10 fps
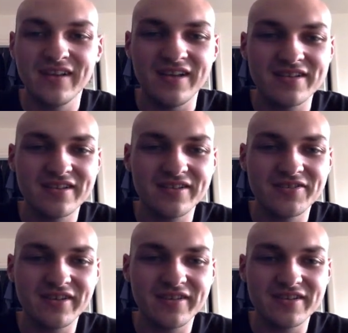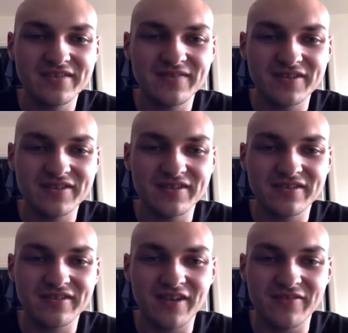it's going to trigger this function
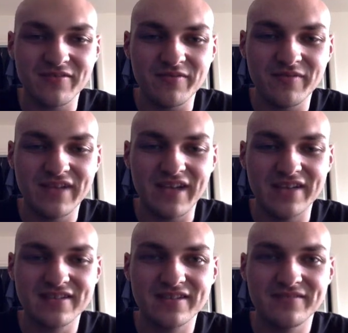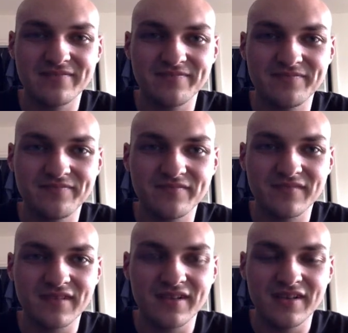remove task.
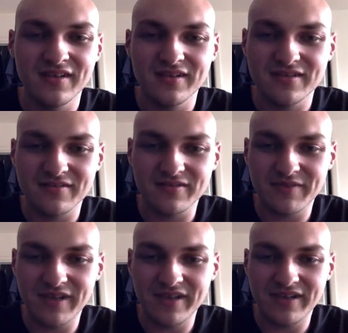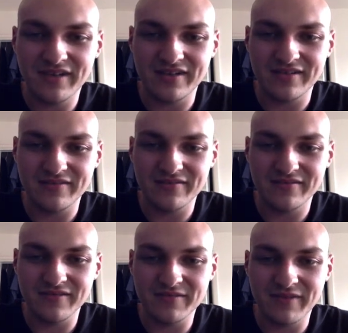So what's my
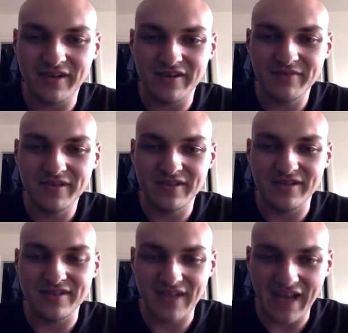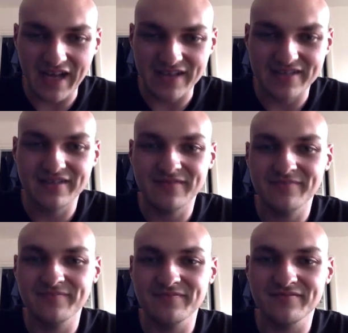argument? It's task.
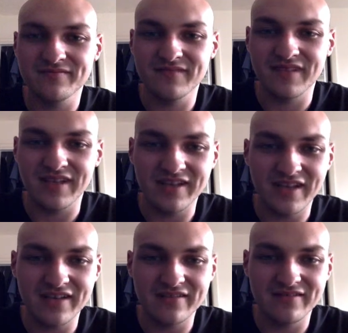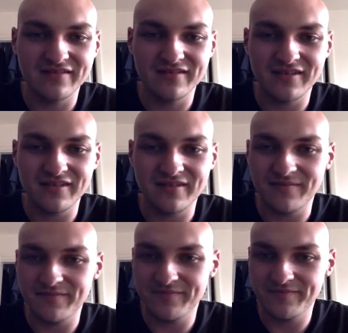Again, that um,
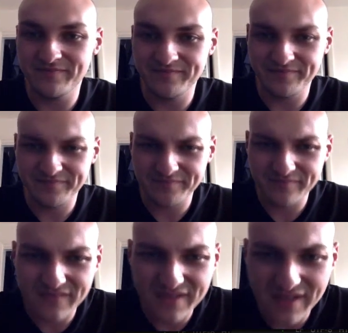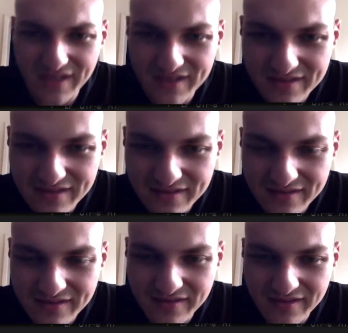task.
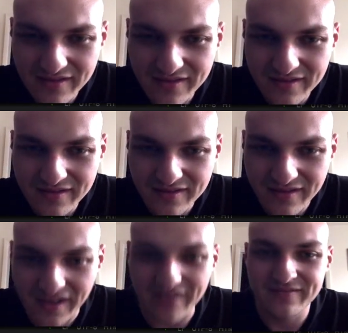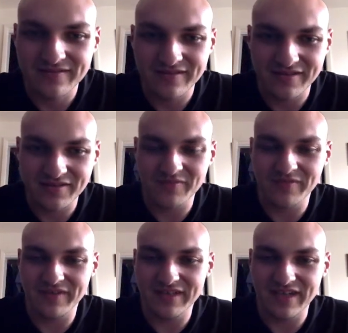Yeah, it's
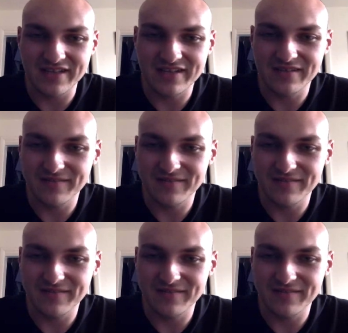removing task.